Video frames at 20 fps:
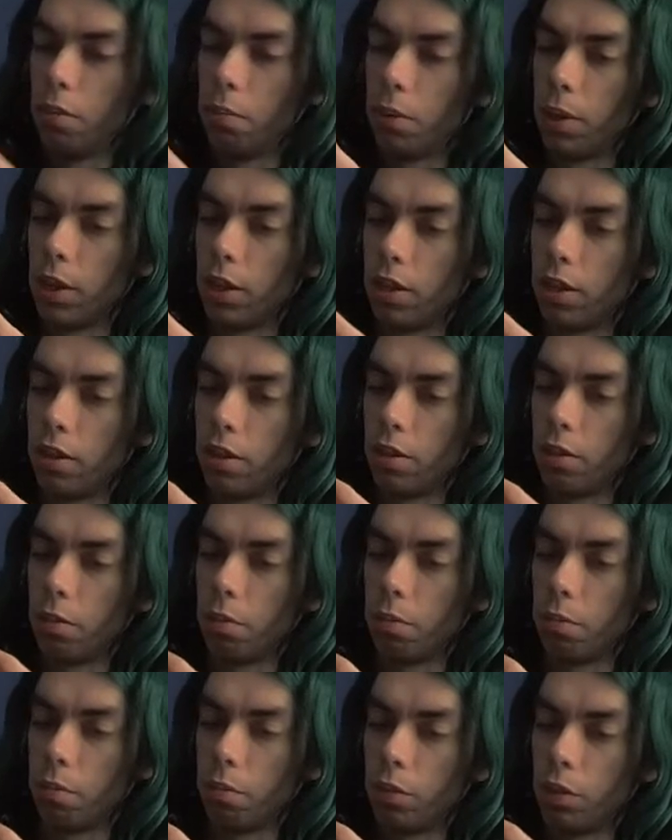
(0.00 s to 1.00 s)
be the
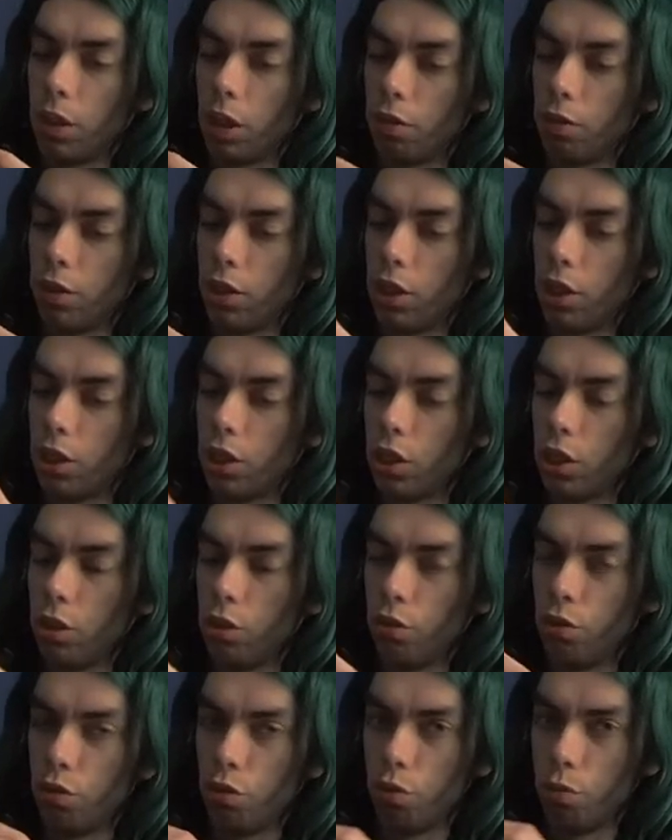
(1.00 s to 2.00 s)
definition of